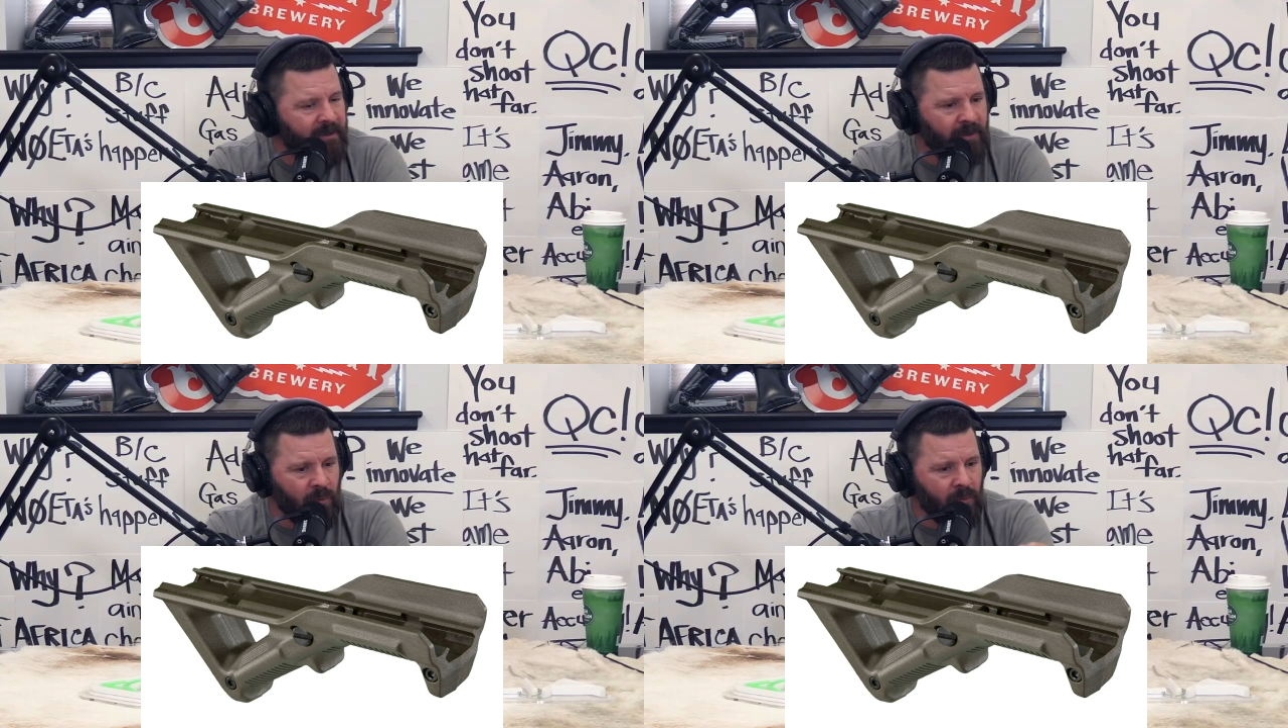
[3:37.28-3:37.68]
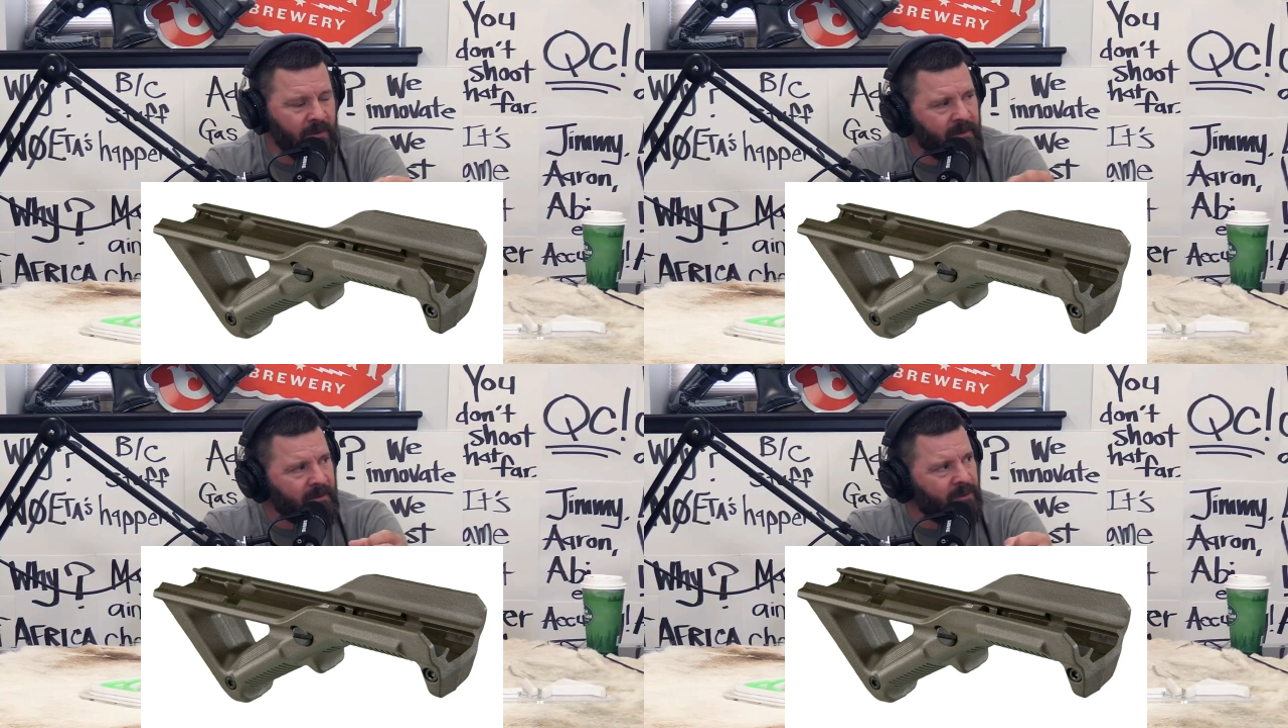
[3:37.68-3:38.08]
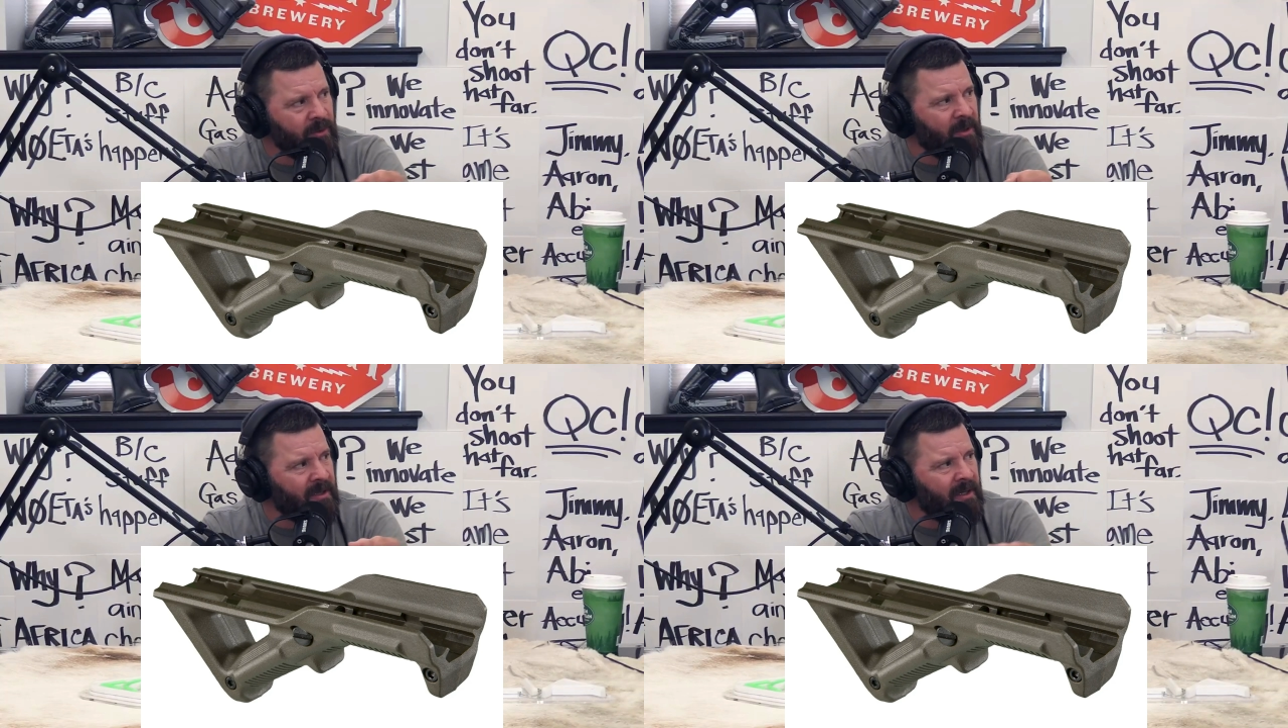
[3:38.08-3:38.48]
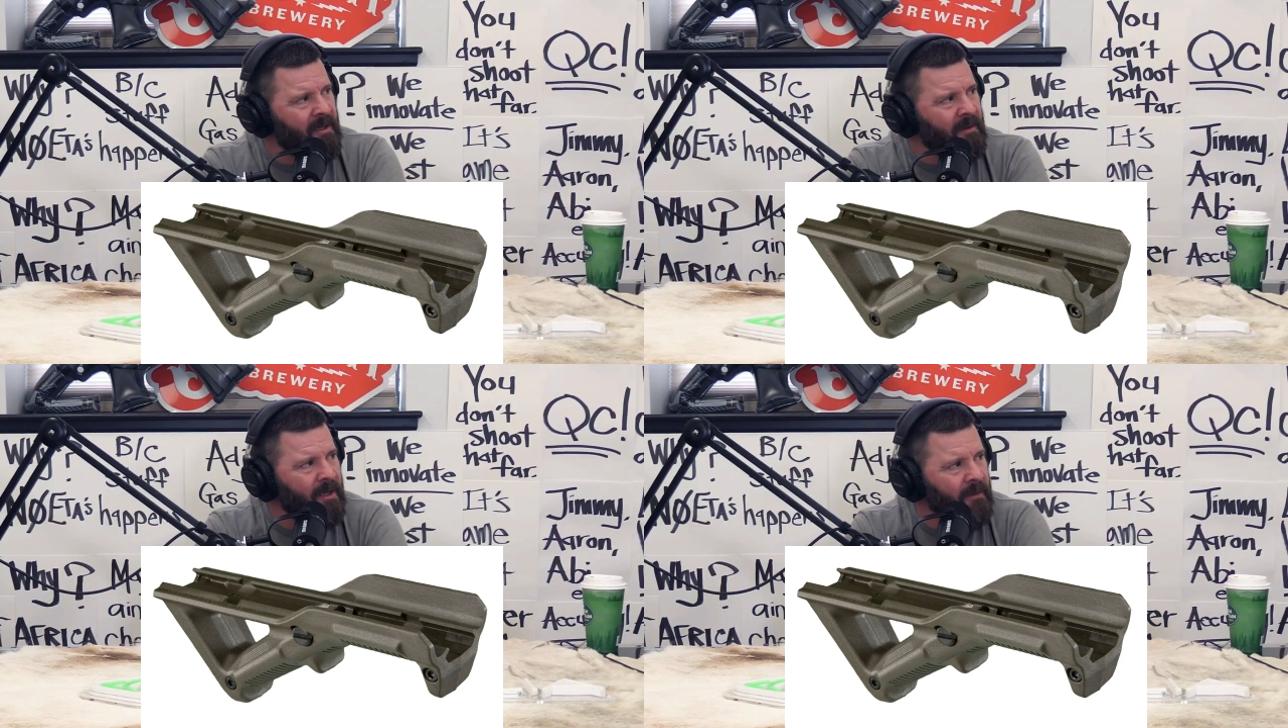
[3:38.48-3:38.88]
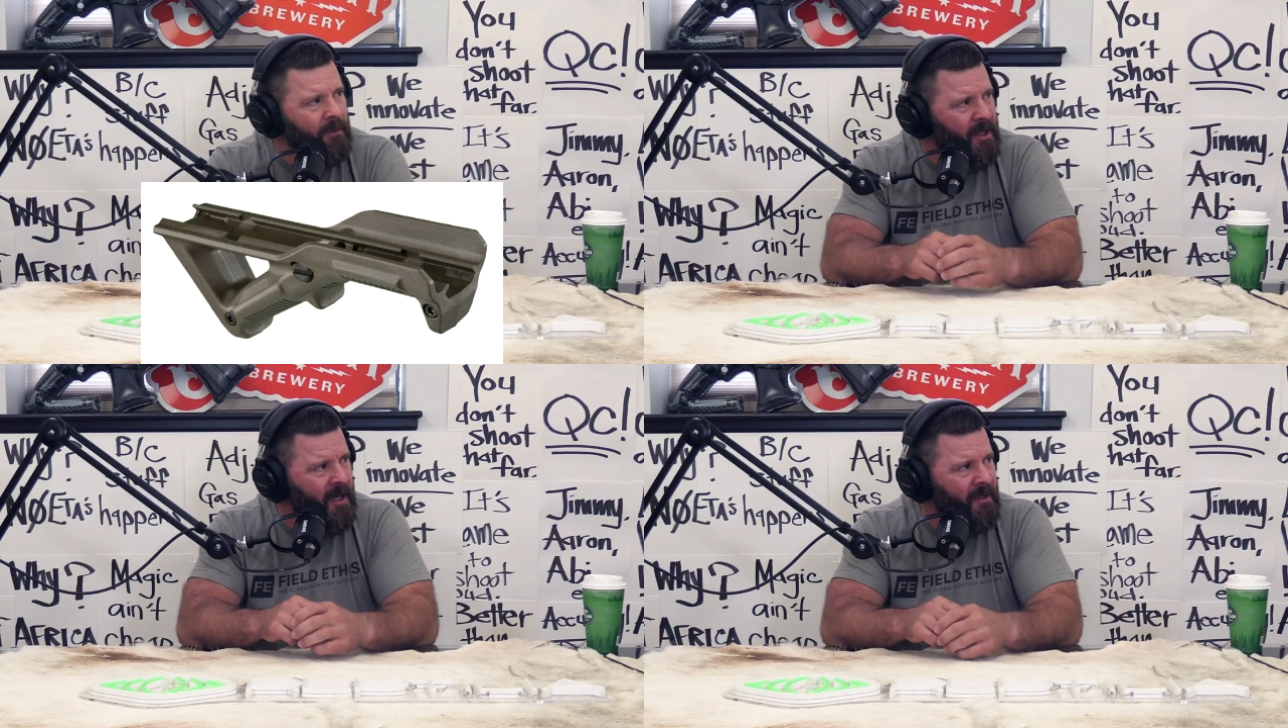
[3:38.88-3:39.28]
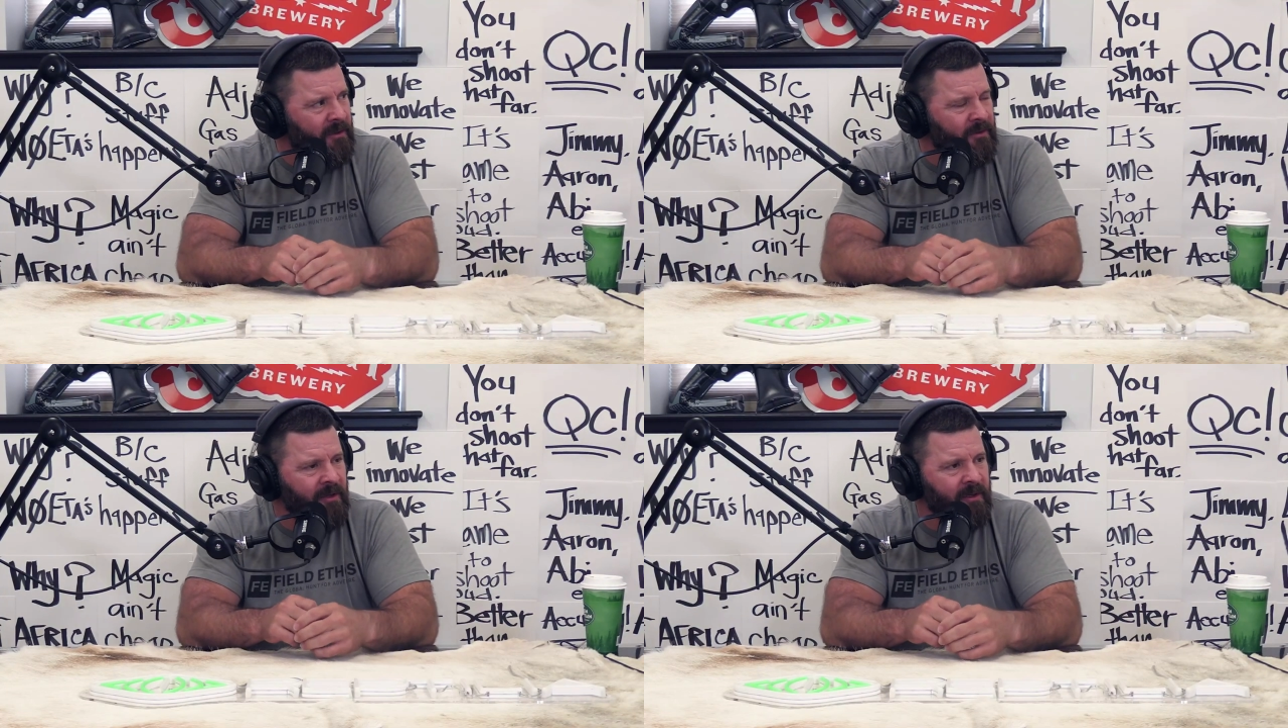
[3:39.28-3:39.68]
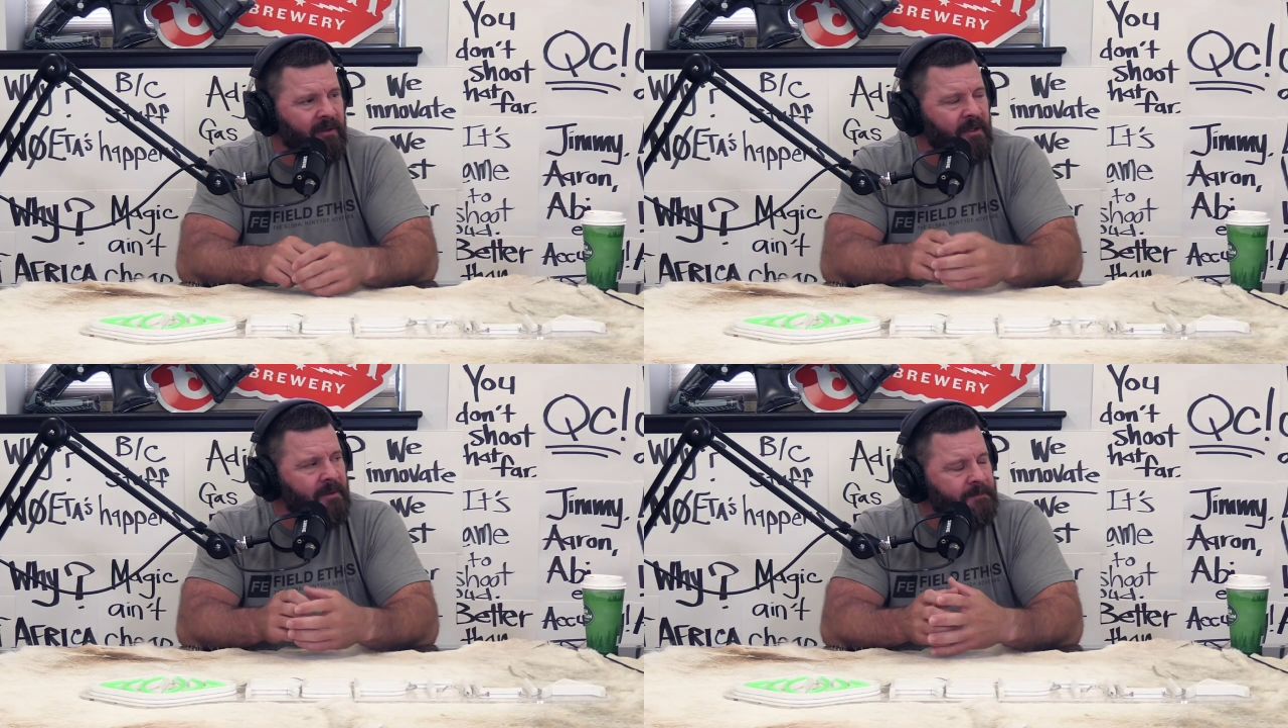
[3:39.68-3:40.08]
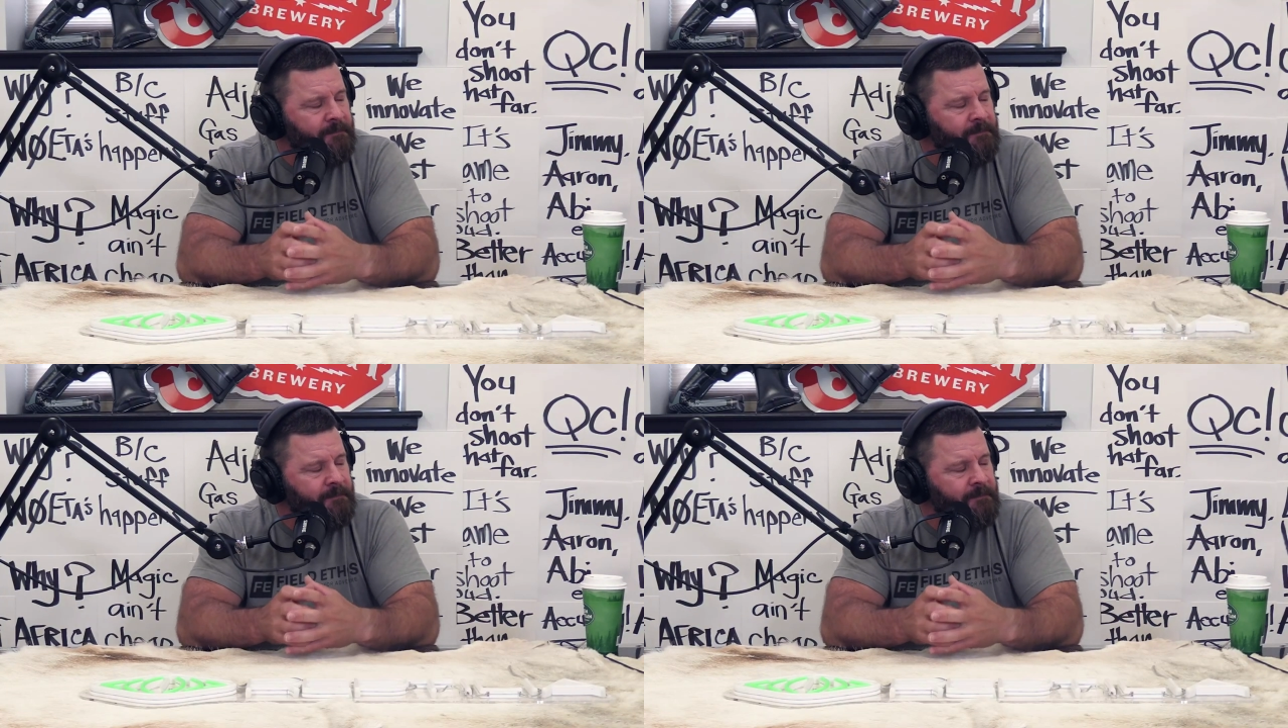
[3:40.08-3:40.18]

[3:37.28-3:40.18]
not the whole grippy thing. Never really got into those things. Yeah,